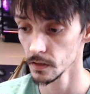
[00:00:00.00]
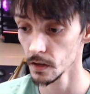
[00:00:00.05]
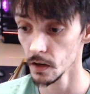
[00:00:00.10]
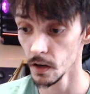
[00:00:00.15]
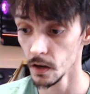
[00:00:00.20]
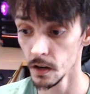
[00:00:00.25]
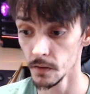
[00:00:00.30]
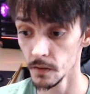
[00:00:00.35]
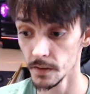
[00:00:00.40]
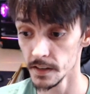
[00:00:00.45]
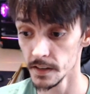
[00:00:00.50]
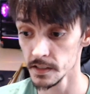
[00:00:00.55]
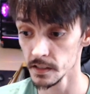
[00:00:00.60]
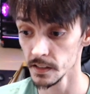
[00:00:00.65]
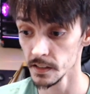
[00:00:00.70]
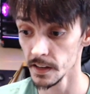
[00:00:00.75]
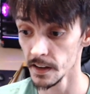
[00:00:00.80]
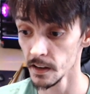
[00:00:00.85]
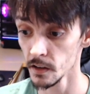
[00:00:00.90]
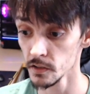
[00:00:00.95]

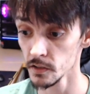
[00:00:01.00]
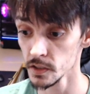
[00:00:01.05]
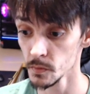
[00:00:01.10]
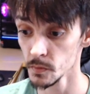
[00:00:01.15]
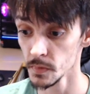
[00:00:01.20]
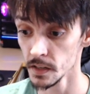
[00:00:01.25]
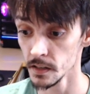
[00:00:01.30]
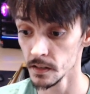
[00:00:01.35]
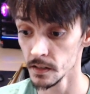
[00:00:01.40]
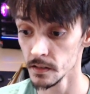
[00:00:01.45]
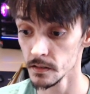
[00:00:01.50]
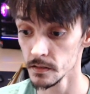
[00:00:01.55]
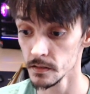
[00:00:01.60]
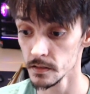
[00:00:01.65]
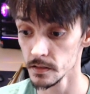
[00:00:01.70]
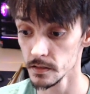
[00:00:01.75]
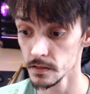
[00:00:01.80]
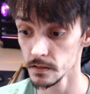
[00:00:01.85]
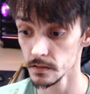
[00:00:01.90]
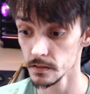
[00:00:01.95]
Obviously, else
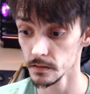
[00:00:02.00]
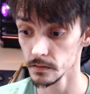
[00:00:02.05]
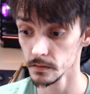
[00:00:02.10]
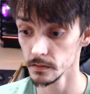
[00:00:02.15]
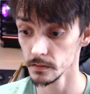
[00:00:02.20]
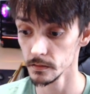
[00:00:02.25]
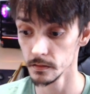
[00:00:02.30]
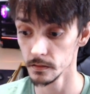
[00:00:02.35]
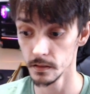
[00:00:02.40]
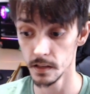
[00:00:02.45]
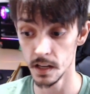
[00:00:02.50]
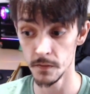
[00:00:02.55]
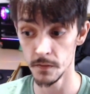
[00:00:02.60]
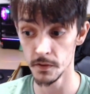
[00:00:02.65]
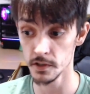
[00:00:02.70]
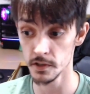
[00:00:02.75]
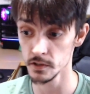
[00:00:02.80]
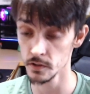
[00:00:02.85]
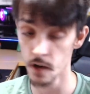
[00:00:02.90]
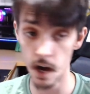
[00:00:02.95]
means if
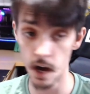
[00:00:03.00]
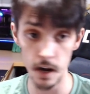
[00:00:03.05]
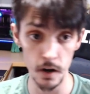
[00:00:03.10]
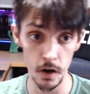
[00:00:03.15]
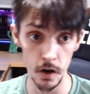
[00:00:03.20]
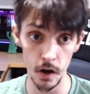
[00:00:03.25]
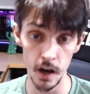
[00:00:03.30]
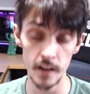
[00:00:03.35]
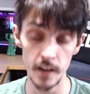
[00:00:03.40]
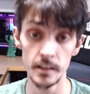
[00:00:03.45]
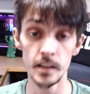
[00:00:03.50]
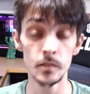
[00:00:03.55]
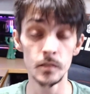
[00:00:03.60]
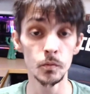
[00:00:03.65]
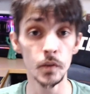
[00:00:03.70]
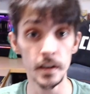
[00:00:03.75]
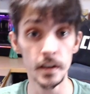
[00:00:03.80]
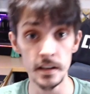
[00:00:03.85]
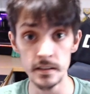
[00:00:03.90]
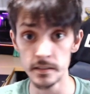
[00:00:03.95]
it's not on, then
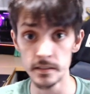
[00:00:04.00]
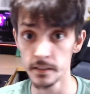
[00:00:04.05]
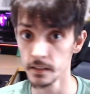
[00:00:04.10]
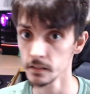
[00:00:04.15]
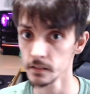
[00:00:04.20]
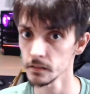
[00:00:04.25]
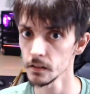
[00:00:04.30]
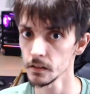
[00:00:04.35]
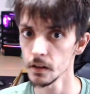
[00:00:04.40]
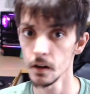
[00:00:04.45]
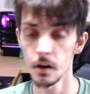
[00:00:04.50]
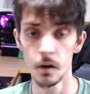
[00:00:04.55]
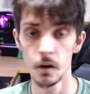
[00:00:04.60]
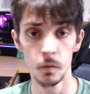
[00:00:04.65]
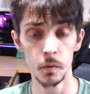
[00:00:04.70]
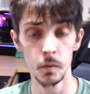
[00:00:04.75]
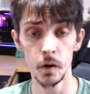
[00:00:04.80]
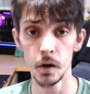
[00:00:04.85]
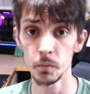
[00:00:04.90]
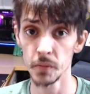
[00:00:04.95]
what is it?
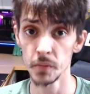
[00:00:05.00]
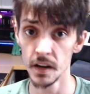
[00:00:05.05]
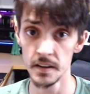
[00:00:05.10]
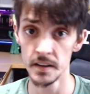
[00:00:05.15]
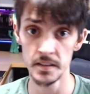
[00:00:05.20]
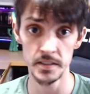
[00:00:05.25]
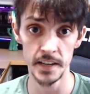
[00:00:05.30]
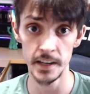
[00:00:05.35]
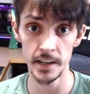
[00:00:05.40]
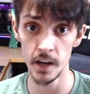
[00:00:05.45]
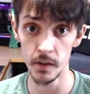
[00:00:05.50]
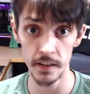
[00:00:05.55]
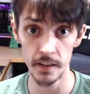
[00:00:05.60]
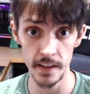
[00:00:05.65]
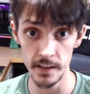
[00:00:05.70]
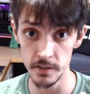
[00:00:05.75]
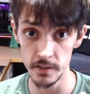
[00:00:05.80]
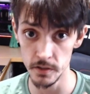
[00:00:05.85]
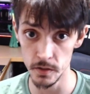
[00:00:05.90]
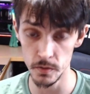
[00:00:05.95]
Well, button state only
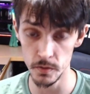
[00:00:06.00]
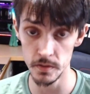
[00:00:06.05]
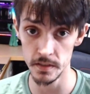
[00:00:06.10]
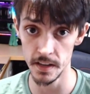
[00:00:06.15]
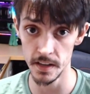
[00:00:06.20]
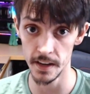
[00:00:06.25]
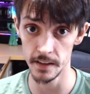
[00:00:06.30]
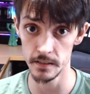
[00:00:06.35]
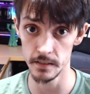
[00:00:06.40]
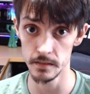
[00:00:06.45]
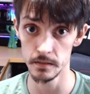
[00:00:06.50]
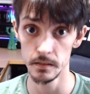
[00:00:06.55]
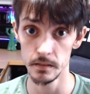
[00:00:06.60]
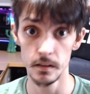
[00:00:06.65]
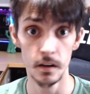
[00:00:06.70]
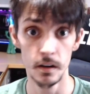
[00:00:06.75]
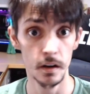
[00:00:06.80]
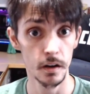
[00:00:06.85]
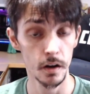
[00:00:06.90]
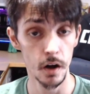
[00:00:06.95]
has two states,
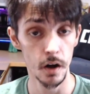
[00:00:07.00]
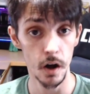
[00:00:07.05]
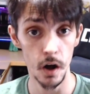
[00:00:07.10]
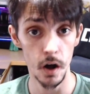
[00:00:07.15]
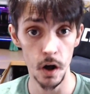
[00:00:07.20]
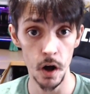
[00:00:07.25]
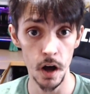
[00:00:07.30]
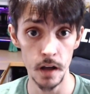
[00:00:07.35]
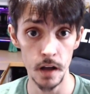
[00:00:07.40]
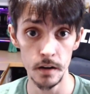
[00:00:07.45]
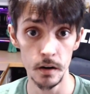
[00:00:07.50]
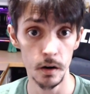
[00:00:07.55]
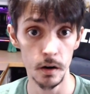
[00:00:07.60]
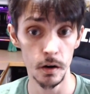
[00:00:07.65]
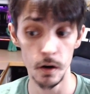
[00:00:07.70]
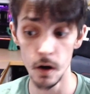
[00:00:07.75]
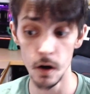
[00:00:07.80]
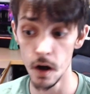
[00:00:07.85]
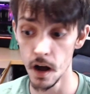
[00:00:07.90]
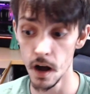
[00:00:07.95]
on
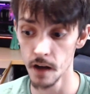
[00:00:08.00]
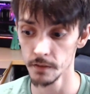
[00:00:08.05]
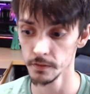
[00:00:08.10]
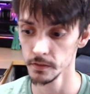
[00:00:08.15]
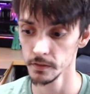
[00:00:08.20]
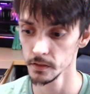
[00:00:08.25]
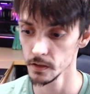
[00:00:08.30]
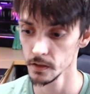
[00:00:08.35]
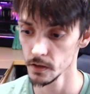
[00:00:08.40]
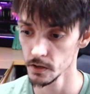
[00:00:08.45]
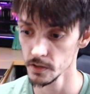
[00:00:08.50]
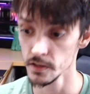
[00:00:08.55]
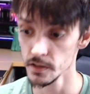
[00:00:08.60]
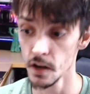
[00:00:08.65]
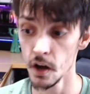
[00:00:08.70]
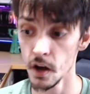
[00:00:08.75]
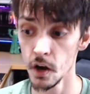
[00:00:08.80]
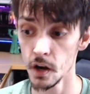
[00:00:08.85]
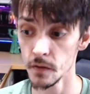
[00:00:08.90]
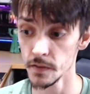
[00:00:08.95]
or off.
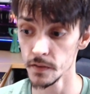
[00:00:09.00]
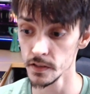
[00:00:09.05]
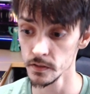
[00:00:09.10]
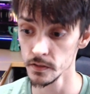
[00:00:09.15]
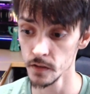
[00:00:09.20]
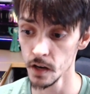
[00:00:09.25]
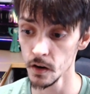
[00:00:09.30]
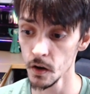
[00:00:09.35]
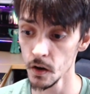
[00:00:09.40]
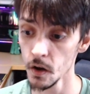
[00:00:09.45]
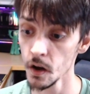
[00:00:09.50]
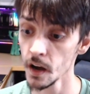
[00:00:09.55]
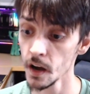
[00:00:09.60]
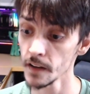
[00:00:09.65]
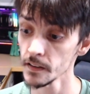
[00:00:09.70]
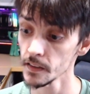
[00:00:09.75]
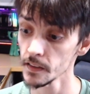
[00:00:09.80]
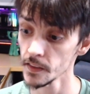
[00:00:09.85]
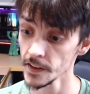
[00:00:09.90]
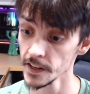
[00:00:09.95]
So if it's not
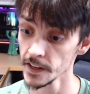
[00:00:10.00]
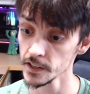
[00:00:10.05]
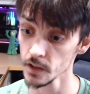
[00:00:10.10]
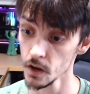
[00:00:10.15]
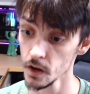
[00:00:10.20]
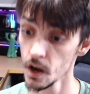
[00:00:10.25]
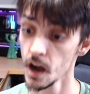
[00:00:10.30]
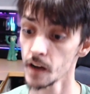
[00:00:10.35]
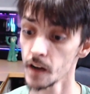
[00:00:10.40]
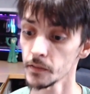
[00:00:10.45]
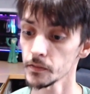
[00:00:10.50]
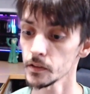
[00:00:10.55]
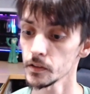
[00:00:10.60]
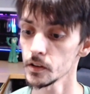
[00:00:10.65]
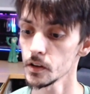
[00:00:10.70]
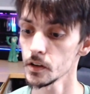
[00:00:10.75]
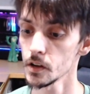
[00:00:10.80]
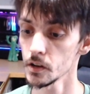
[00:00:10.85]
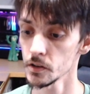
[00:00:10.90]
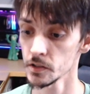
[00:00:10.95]
on, then it's off.
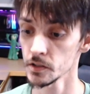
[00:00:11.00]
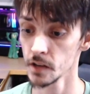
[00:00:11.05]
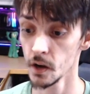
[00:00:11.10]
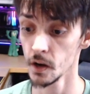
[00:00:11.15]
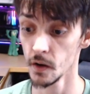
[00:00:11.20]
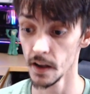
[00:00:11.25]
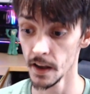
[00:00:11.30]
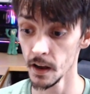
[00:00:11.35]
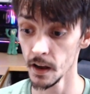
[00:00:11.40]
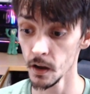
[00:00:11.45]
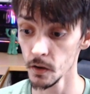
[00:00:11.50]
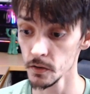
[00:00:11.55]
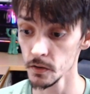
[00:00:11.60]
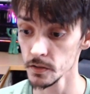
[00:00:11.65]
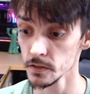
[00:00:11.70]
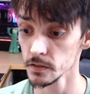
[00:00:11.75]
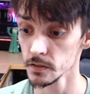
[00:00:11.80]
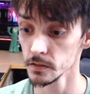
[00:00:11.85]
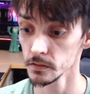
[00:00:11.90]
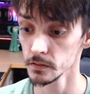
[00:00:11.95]
So
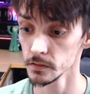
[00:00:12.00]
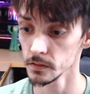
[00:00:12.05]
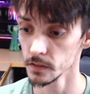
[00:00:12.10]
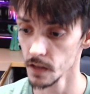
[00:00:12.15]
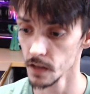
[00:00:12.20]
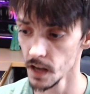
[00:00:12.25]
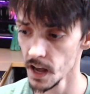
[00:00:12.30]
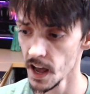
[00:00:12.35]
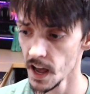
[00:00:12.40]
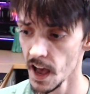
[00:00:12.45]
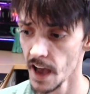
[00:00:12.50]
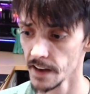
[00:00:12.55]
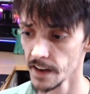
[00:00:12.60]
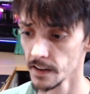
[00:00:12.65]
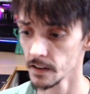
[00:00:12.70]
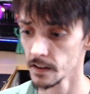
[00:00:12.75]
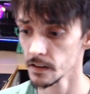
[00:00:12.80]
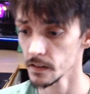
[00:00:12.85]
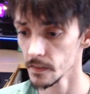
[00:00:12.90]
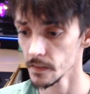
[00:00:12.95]
else, hide it.